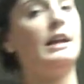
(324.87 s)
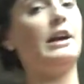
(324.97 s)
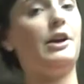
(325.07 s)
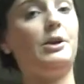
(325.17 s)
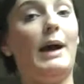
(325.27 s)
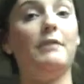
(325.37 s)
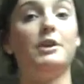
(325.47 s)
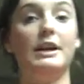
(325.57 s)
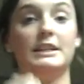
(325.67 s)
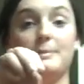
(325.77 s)
you have
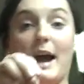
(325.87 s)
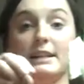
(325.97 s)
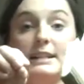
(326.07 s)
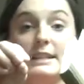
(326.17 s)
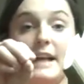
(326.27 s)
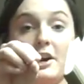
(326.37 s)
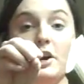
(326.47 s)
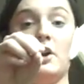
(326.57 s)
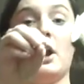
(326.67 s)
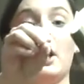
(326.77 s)
your hands back to the
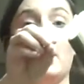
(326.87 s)
center.